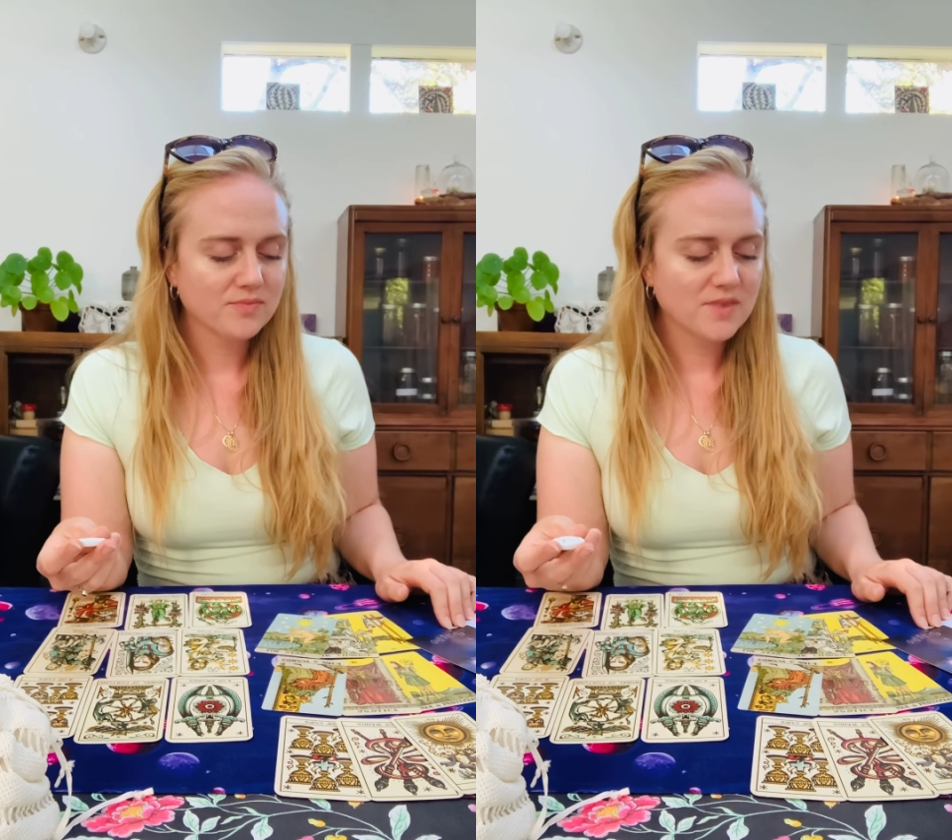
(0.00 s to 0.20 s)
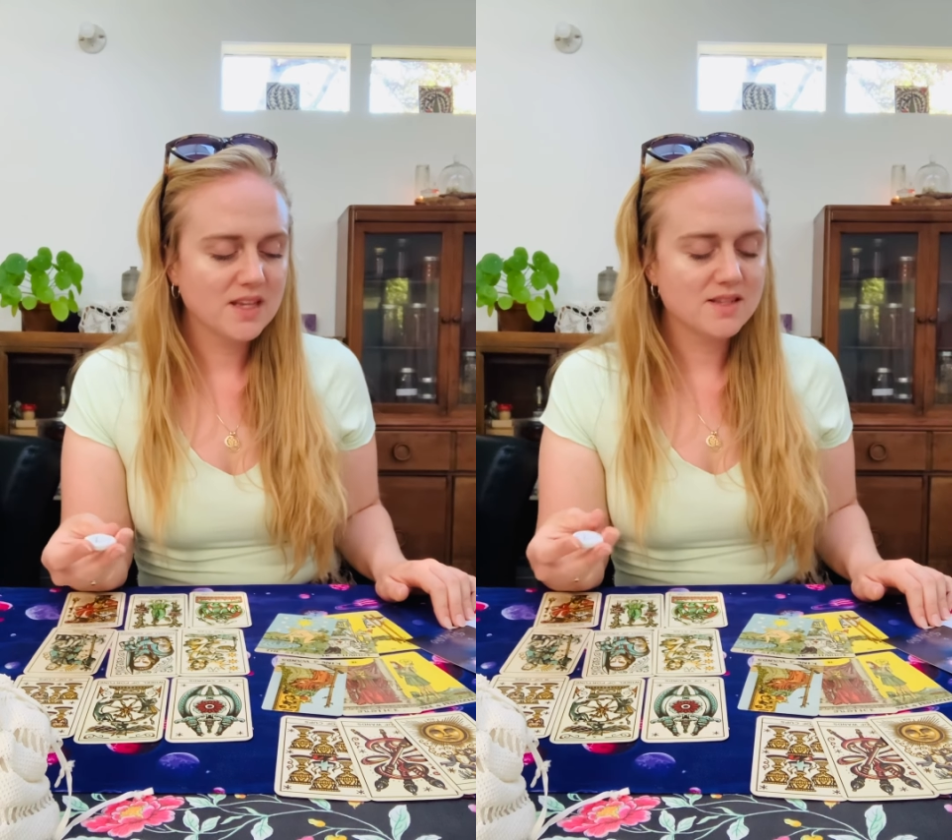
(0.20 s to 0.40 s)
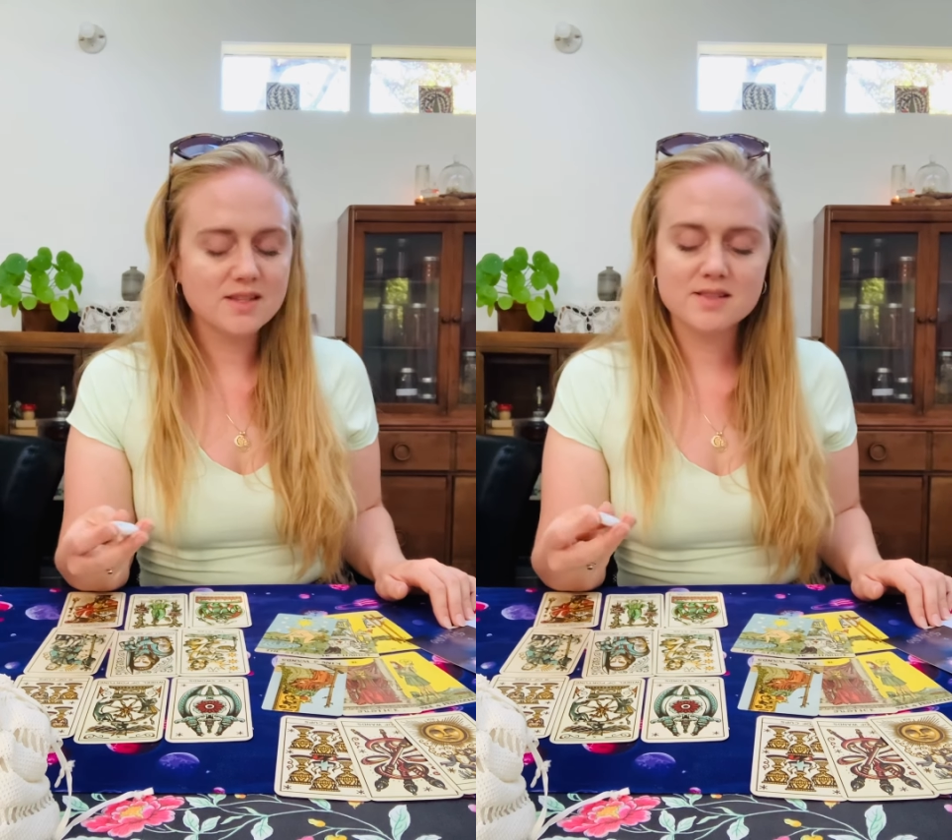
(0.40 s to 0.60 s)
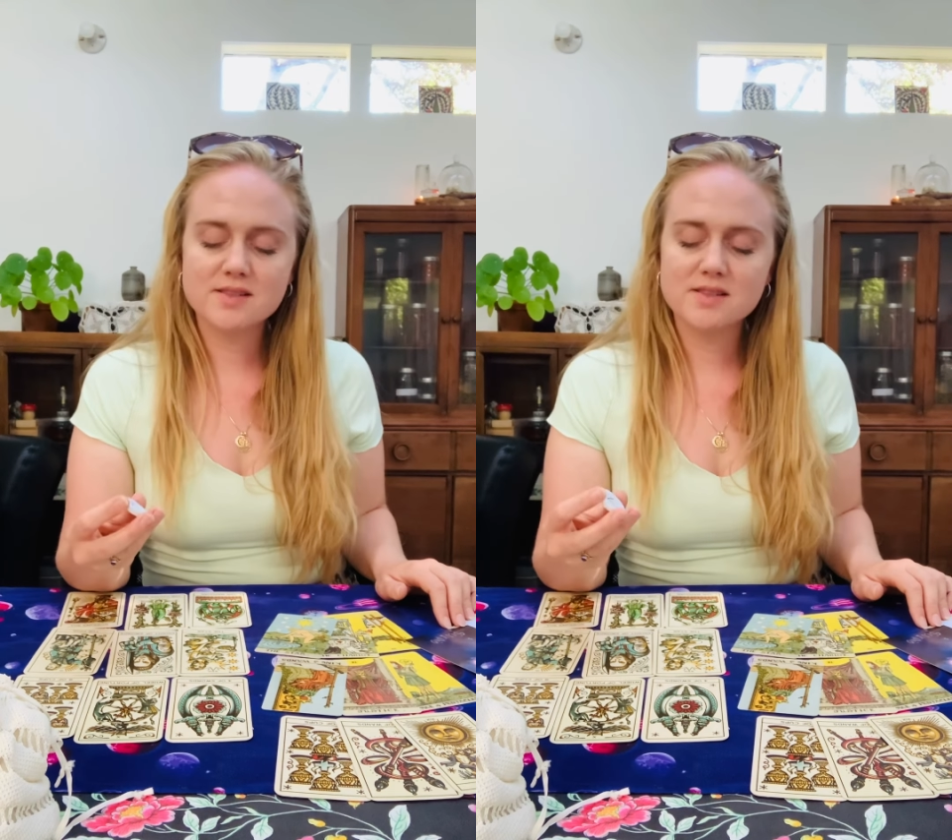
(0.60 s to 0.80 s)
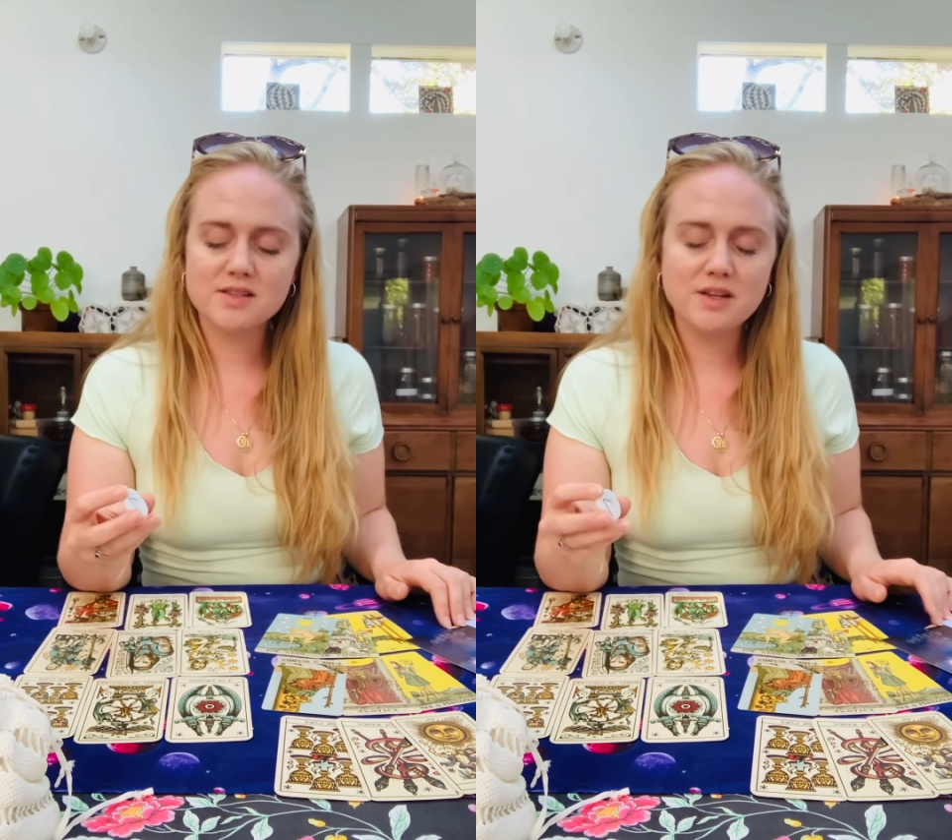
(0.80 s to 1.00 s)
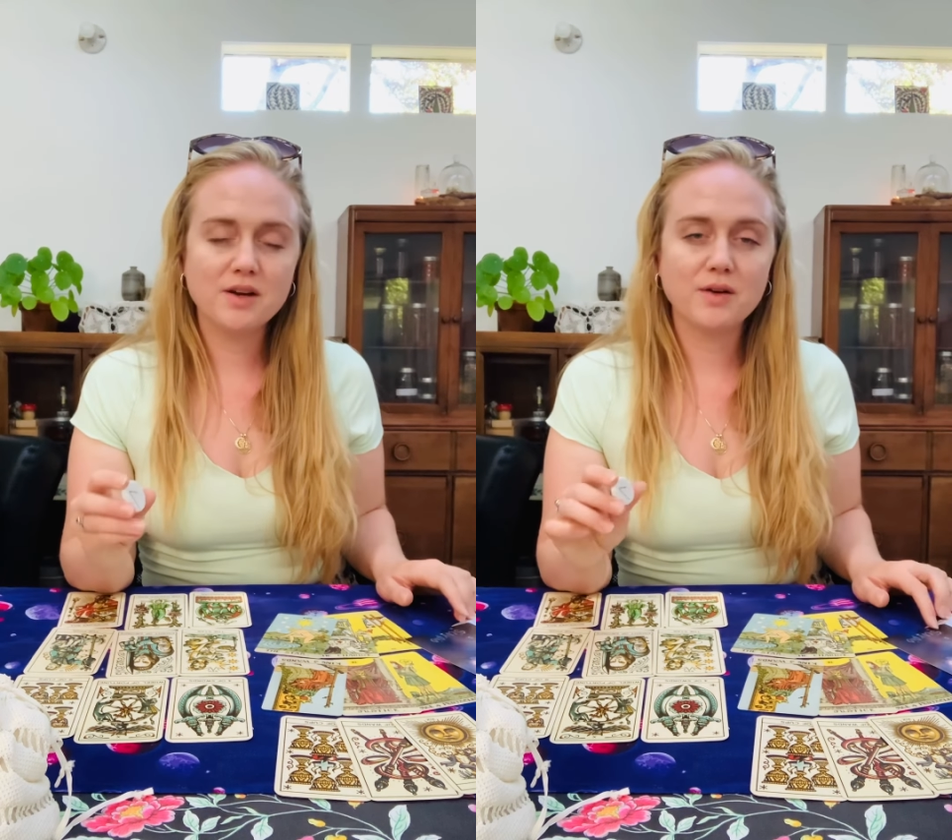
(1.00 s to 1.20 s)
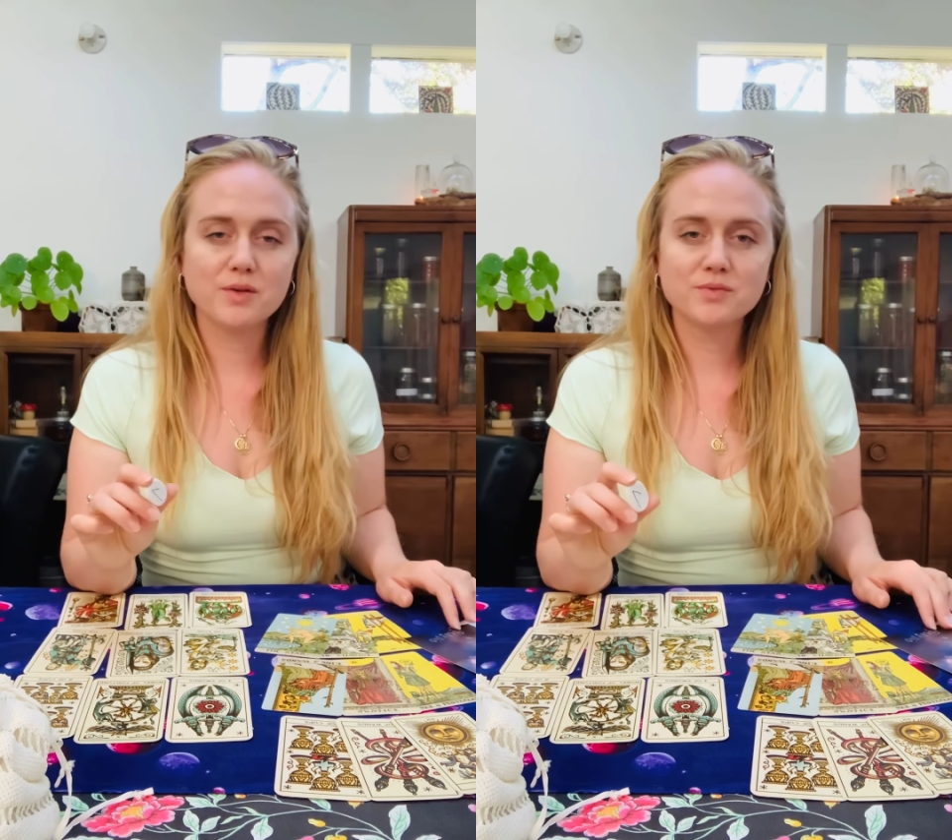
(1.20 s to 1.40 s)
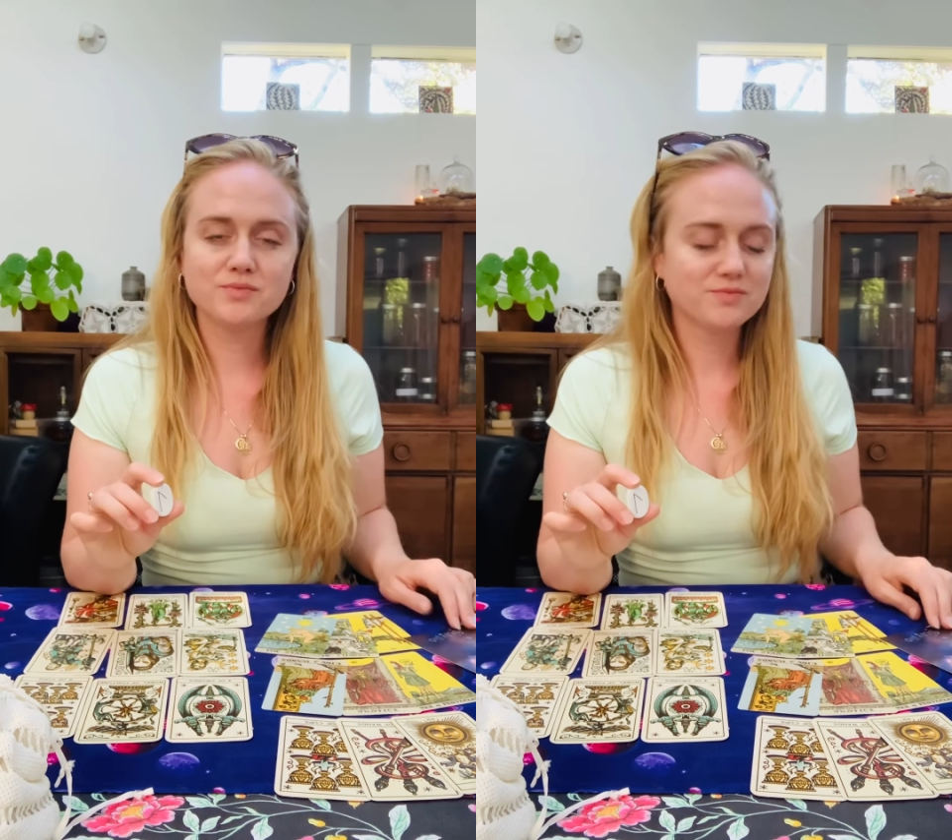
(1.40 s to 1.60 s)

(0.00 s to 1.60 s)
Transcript: This is, you know,